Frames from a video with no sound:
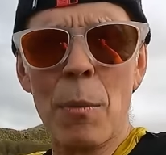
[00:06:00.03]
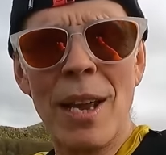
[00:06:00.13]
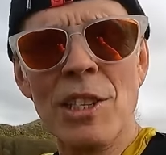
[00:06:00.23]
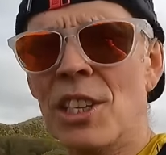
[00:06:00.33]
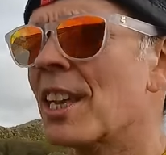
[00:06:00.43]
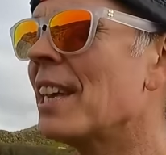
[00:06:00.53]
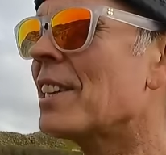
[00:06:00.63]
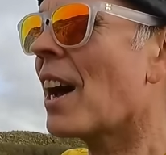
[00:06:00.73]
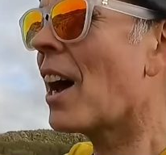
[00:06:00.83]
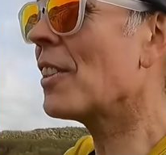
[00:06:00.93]
I said, when she
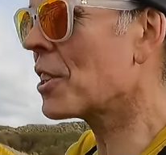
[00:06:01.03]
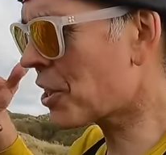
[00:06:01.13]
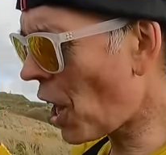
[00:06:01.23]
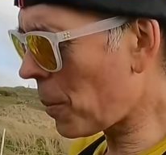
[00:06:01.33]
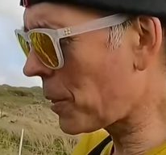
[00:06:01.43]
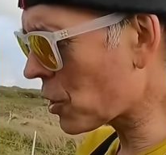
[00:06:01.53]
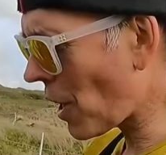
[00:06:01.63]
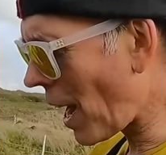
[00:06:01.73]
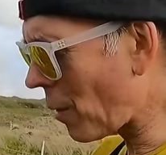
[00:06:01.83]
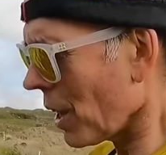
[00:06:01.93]
did the Serpent
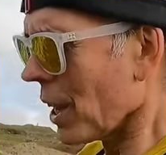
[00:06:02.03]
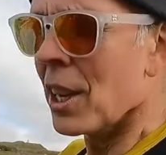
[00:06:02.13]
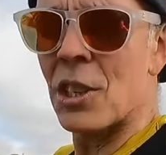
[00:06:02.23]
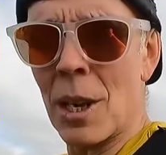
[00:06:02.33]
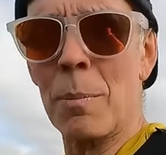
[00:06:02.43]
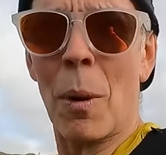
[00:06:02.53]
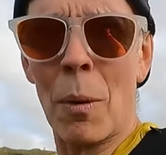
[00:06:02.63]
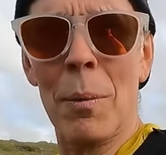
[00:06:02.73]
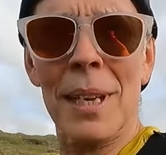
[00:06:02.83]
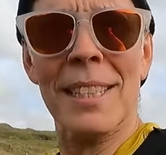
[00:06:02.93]
Trail, she
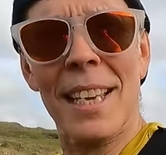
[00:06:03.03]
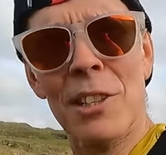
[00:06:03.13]
probably